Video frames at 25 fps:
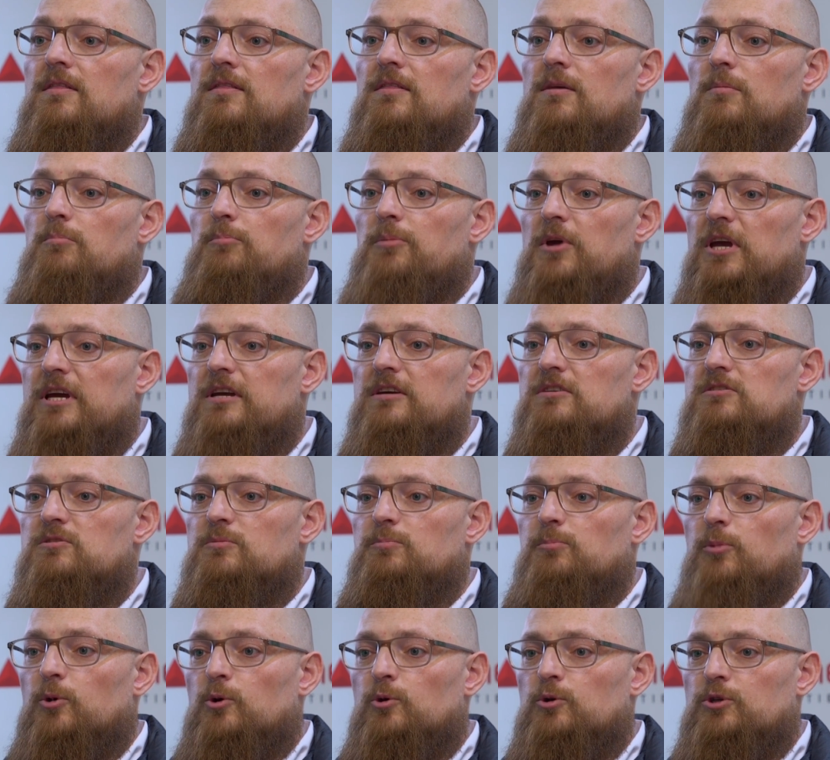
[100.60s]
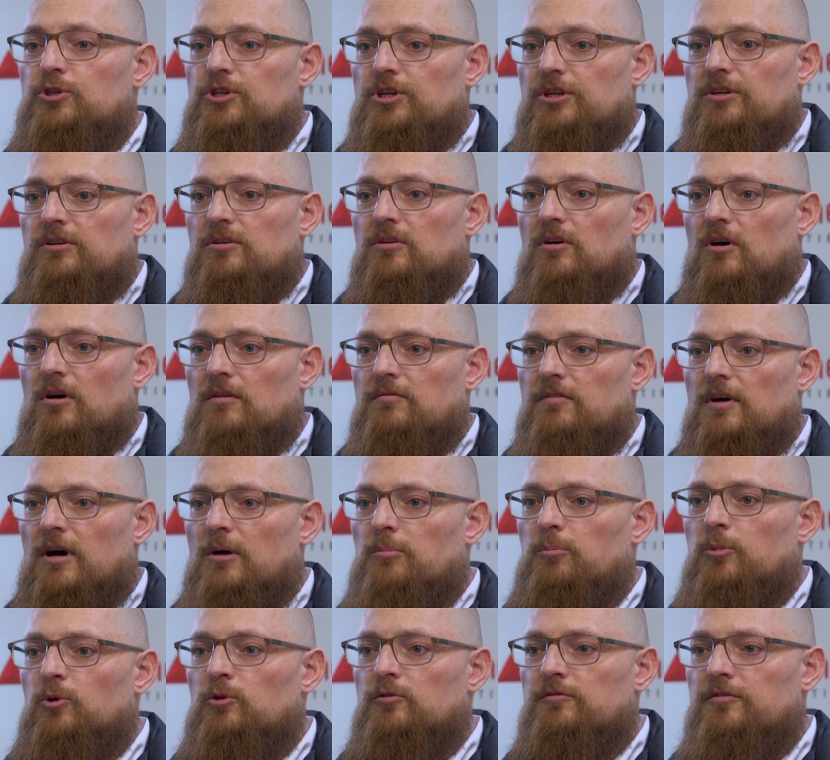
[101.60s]
The biggest portion of
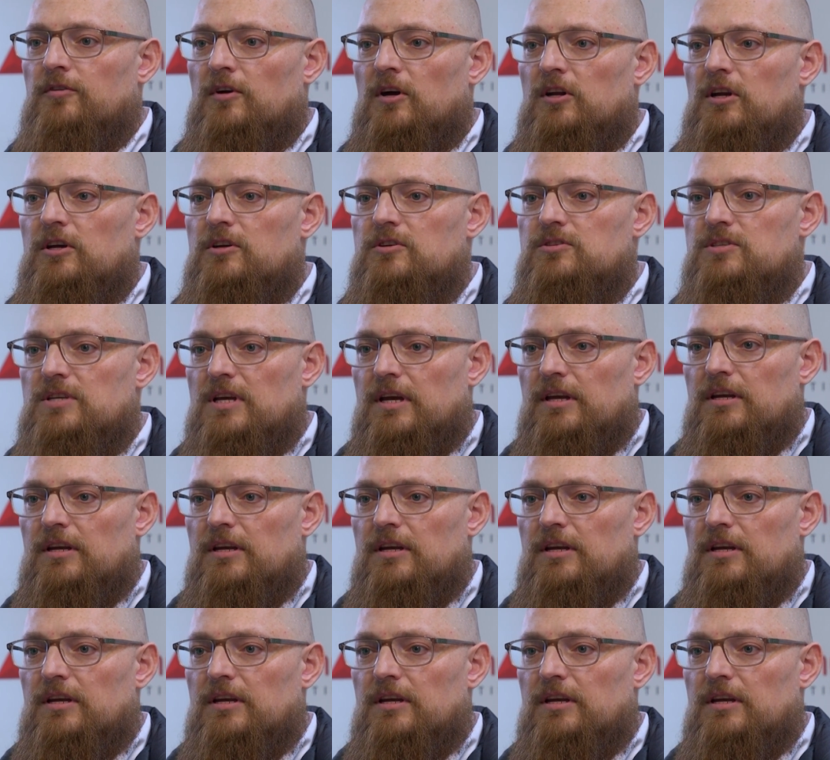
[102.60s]
our portfolio's